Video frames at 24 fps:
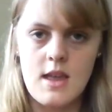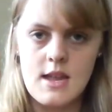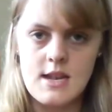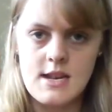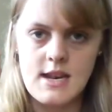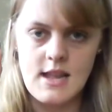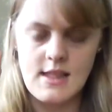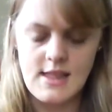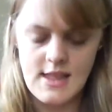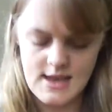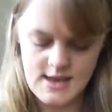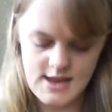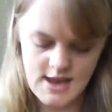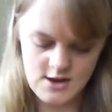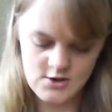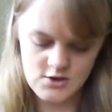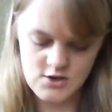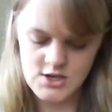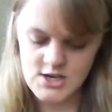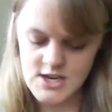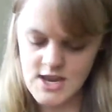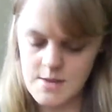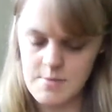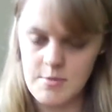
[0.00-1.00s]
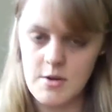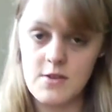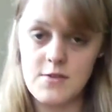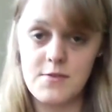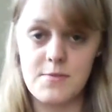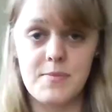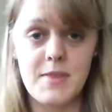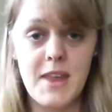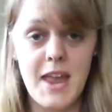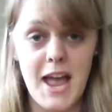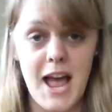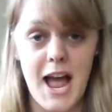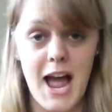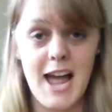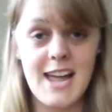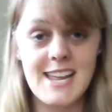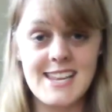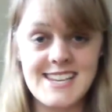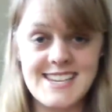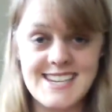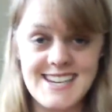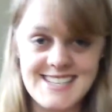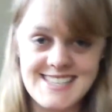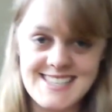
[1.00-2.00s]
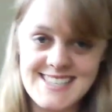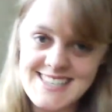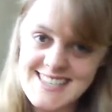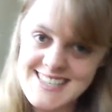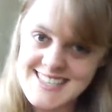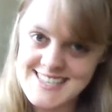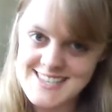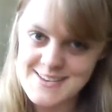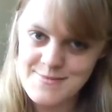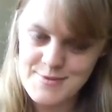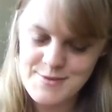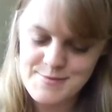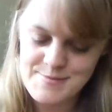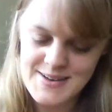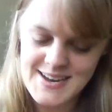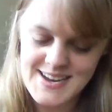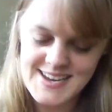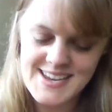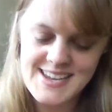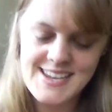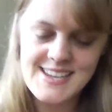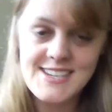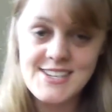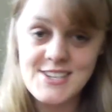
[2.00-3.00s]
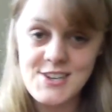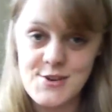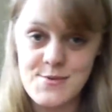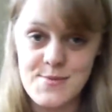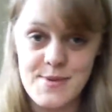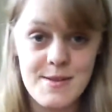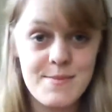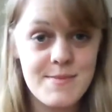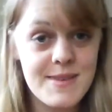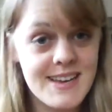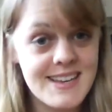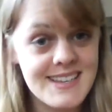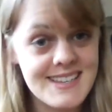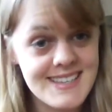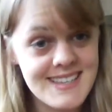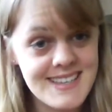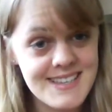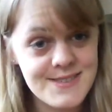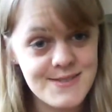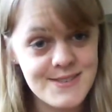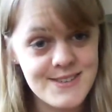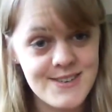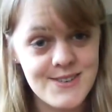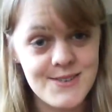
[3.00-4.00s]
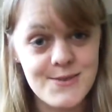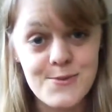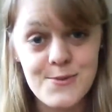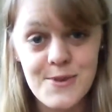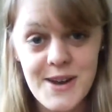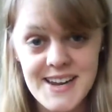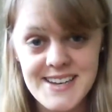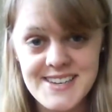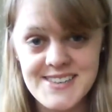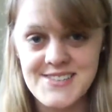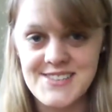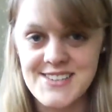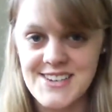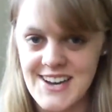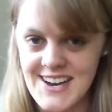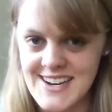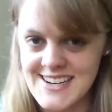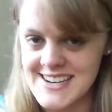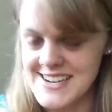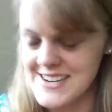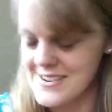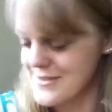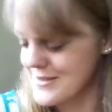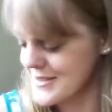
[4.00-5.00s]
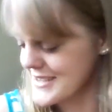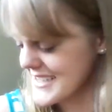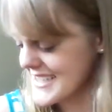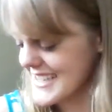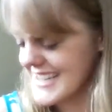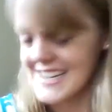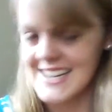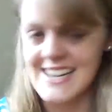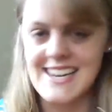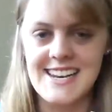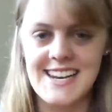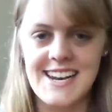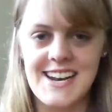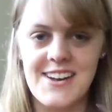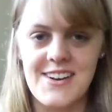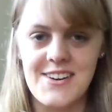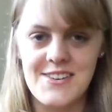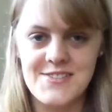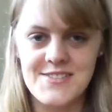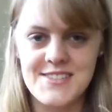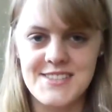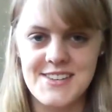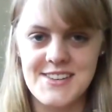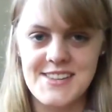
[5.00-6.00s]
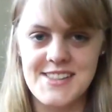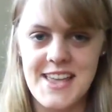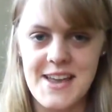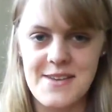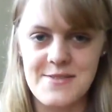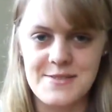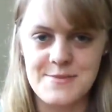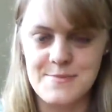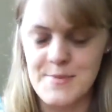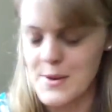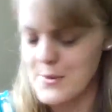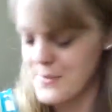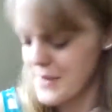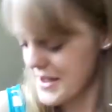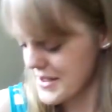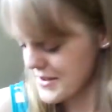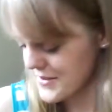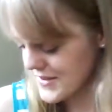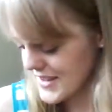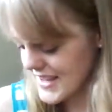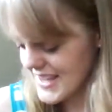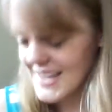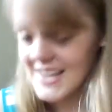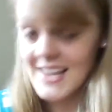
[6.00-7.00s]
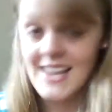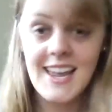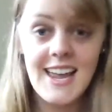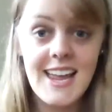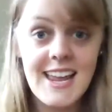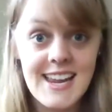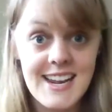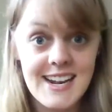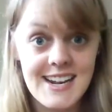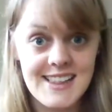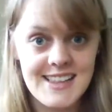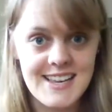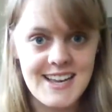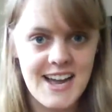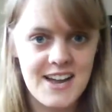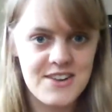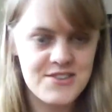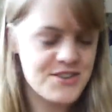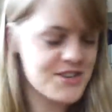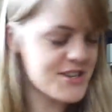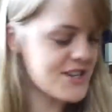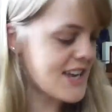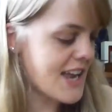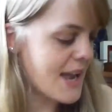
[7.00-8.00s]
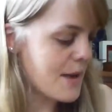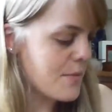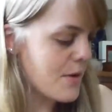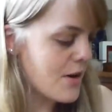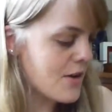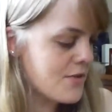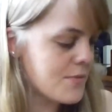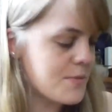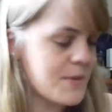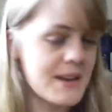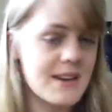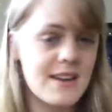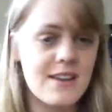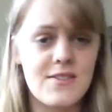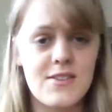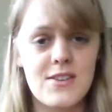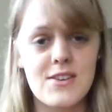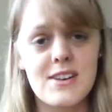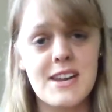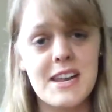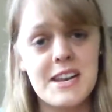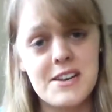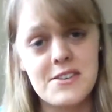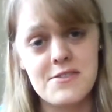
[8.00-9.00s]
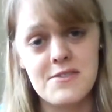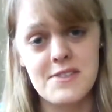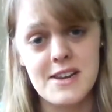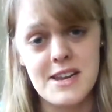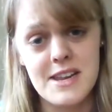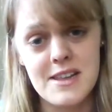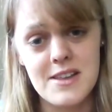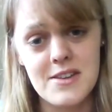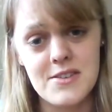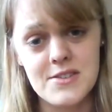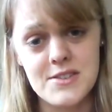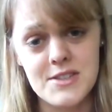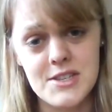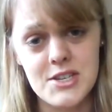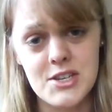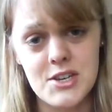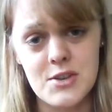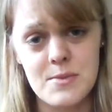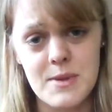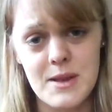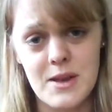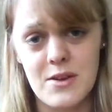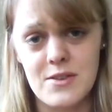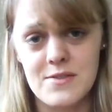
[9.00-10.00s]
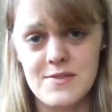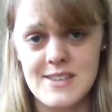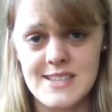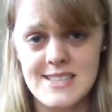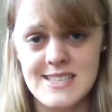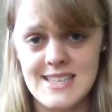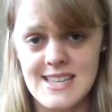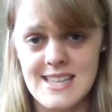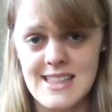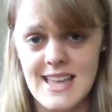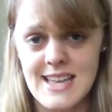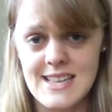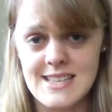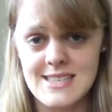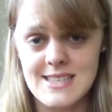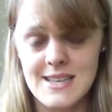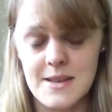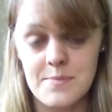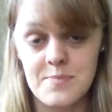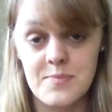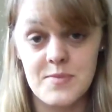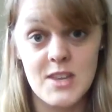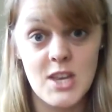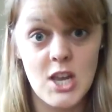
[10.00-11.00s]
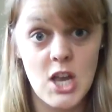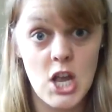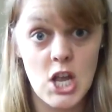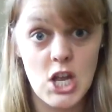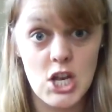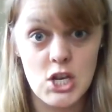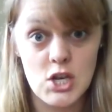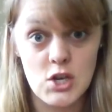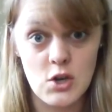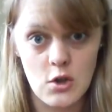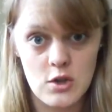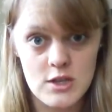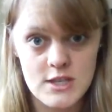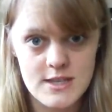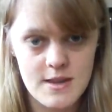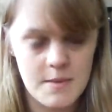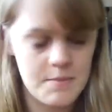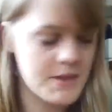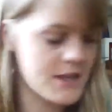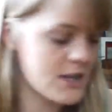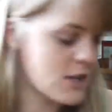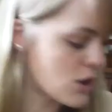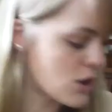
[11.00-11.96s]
take that cartridge cap off. I just snipped my tubing because this was on way too tight and I wasn't going to get it off, so that was my way of getting the cartridge cap off. But if you need to reuse the tubing, obviously that's not something